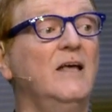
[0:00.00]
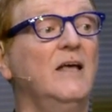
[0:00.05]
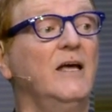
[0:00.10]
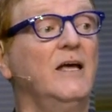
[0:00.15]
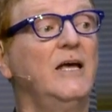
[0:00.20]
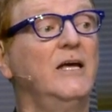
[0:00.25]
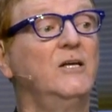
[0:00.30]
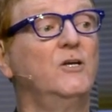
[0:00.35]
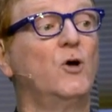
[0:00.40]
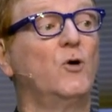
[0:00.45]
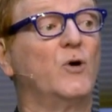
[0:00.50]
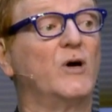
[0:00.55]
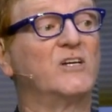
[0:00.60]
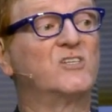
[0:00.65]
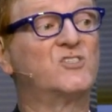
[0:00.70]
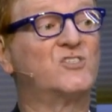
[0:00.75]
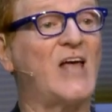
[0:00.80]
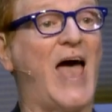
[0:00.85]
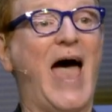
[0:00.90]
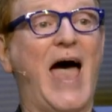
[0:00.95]
he knew
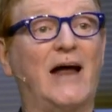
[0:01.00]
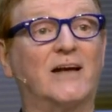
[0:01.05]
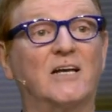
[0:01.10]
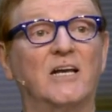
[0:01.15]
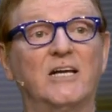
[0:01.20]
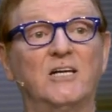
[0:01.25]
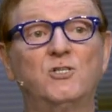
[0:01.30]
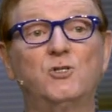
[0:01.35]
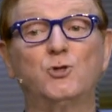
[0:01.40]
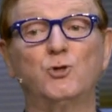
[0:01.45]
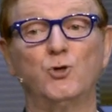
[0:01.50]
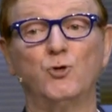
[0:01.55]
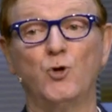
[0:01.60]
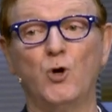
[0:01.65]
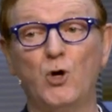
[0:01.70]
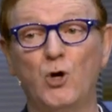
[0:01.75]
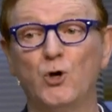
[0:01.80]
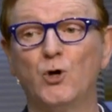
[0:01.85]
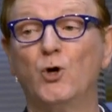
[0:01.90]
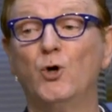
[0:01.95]
exactly to
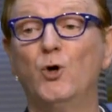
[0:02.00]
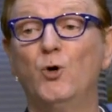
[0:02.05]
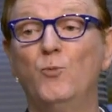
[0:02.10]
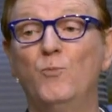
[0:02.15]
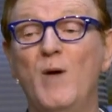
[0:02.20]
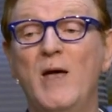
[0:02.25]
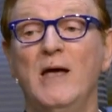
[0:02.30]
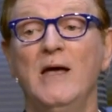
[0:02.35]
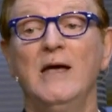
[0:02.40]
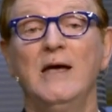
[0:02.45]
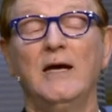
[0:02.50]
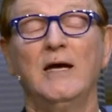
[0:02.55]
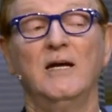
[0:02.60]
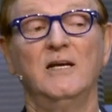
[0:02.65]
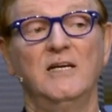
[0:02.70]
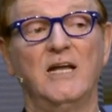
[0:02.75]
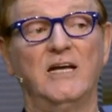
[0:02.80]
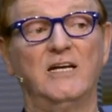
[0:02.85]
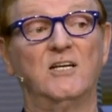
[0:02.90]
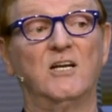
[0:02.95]
whom he
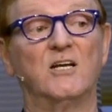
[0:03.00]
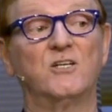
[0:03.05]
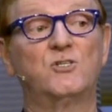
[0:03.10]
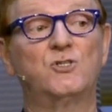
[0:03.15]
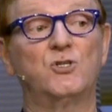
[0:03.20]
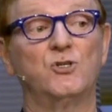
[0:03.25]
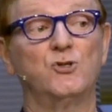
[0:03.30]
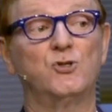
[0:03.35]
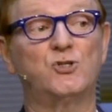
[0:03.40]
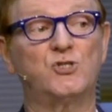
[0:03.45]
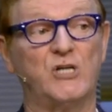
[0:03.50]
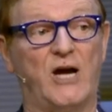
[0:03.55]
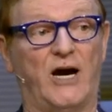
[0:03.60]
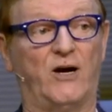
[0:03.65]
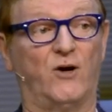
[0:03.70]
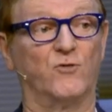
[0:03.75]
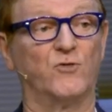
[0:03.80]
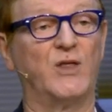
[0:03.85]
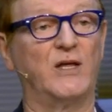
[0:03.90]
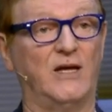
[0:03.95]
needed to
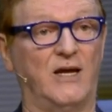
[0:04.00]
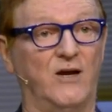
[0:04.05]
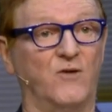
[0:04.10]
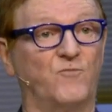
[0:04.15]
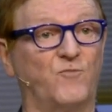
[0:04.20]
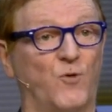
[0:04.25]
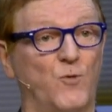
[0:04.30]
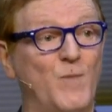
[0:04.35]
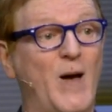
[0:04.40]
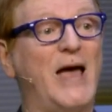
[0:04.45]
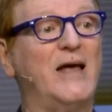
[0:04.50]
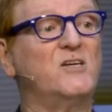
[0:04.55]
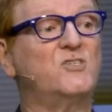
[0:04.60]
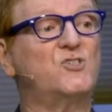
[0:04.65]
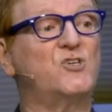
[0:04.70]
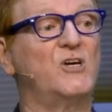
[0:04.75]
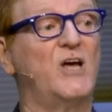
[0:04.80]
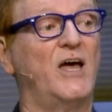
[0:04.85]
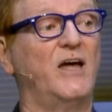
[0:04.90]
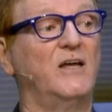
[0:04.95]
share the
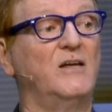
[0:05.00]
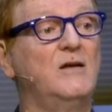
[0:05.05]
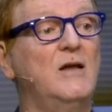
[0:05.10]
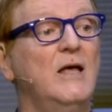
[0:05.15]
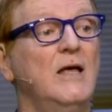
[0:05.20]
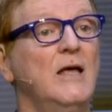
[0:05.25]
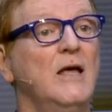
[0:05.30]
information